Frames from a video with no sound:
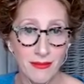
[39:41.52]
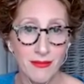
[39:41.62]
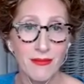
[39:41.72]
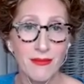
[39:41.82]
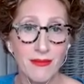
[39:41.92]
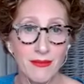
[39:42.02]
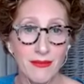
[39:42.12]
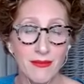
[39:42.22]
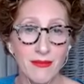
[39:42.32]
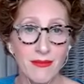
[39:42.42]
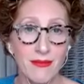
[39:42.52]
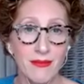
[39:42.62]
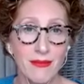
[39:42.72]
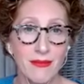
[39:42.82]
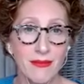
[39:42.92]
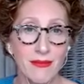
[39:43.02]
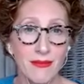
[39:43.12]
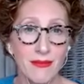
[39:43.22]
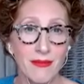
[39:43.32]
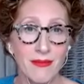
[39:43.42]

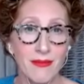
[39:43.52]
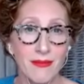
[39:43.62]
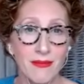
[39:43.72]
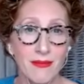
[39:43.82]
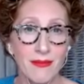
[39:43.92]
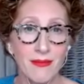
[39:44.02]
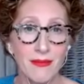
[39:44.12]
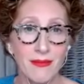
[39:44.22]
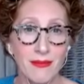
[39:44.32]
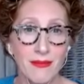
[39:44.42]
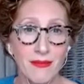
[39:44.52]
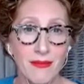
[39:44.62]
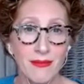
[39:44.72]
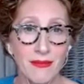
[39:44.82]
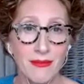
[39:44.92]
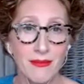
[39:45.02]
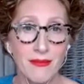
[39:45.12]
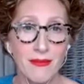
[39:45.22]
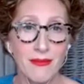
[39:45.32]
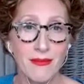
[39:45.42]

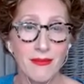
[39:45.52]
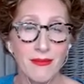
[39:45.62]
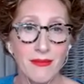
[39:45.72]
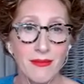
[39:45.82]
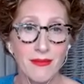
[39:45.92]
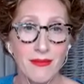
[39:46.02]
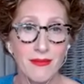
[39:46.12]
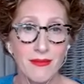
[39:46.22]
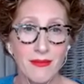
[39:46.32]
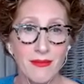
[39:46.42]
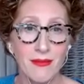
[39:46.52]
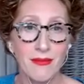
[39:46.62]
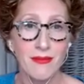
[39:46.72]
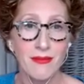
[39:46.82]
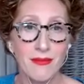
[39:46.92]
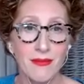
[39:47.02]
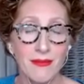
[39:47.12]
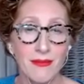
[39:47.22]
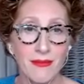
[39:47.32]
(silent)